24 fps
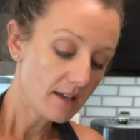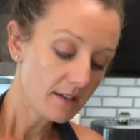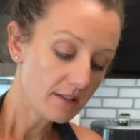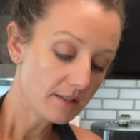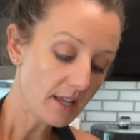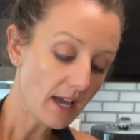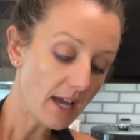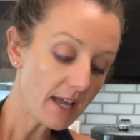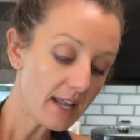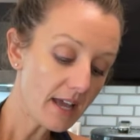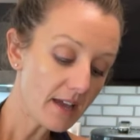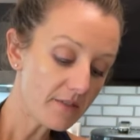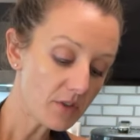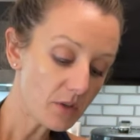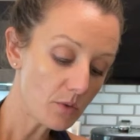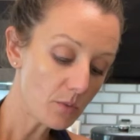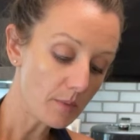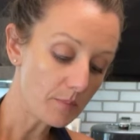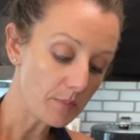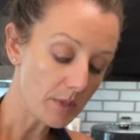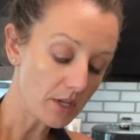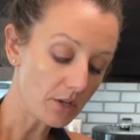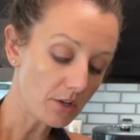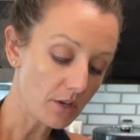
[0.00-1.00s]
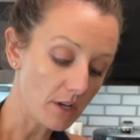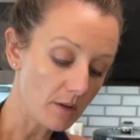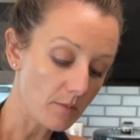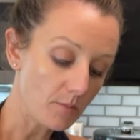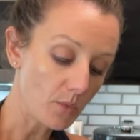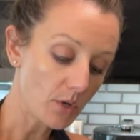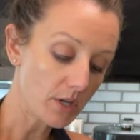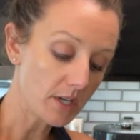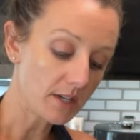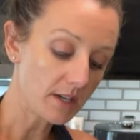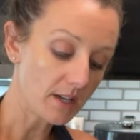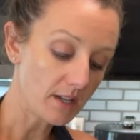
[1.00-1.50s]
not heavy whipping cream.
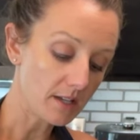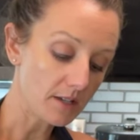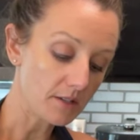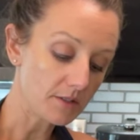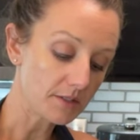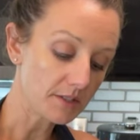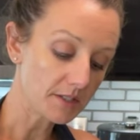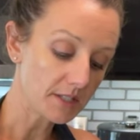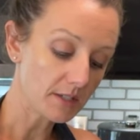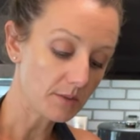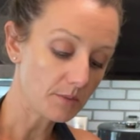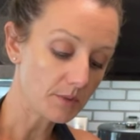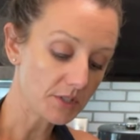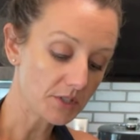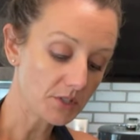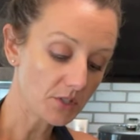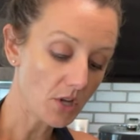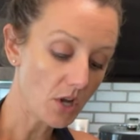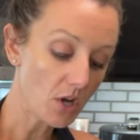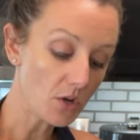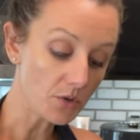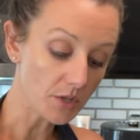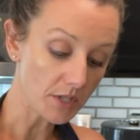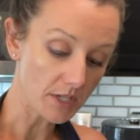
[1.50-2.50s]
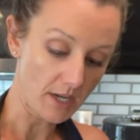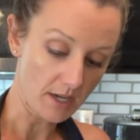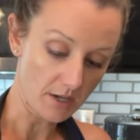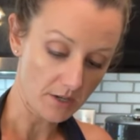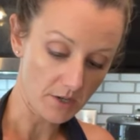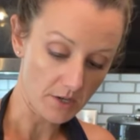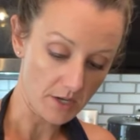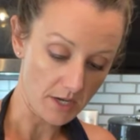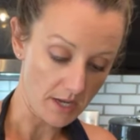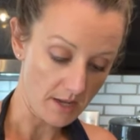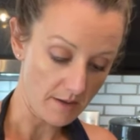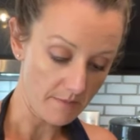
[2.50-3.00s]
What did I use? It was coconut
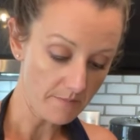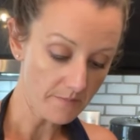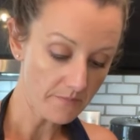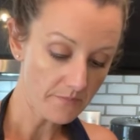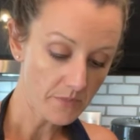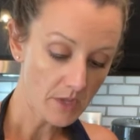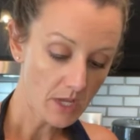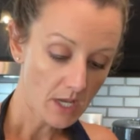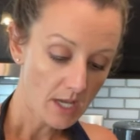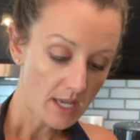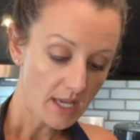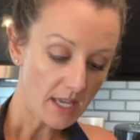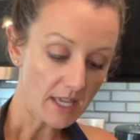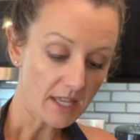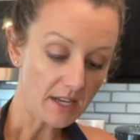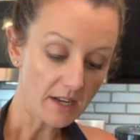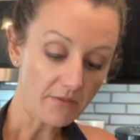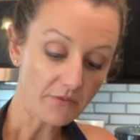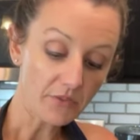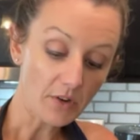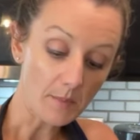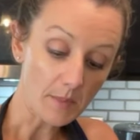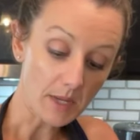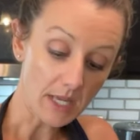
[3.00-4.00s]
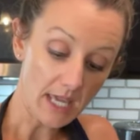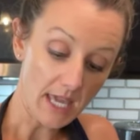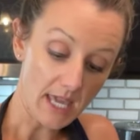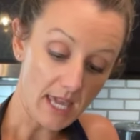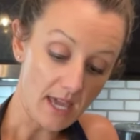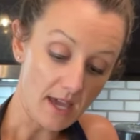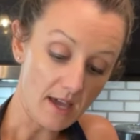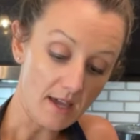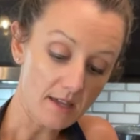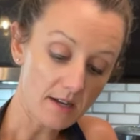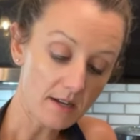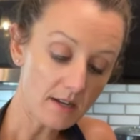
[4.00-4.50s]
cream in, from a
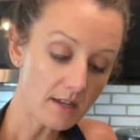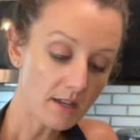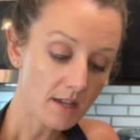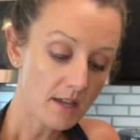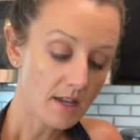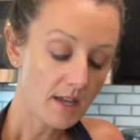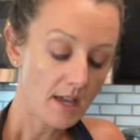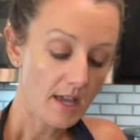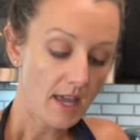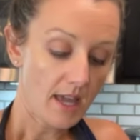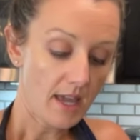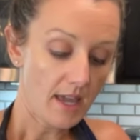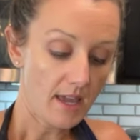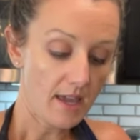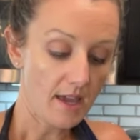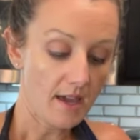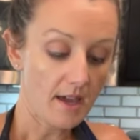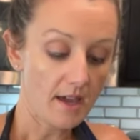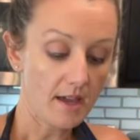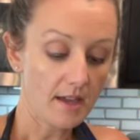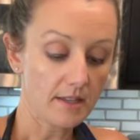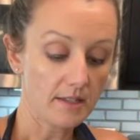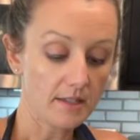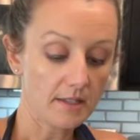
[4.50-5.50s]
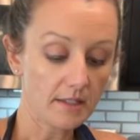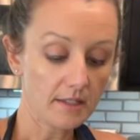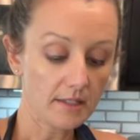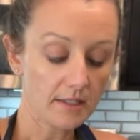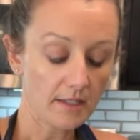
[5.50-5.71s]
can. And